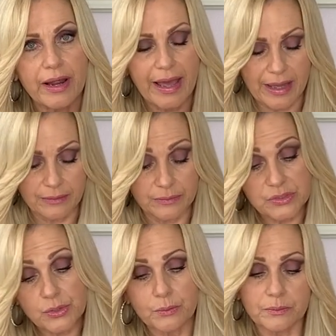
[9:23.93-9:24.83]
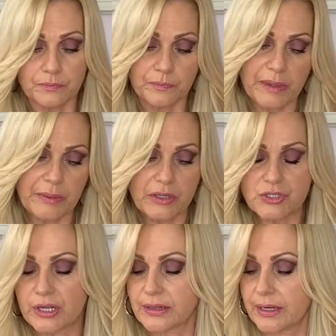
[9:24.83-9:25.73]
hat. So maybe I'll
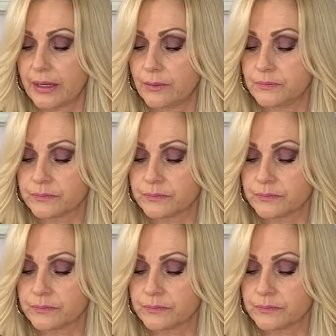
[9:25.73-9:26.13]
check that out.